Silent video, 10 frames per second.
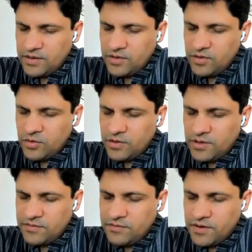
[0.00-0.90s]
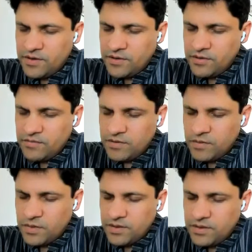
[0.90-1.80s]
in the ruthless furnace of
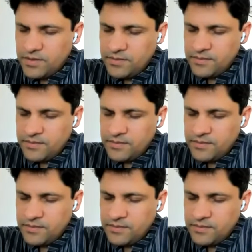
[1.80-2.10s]
this world.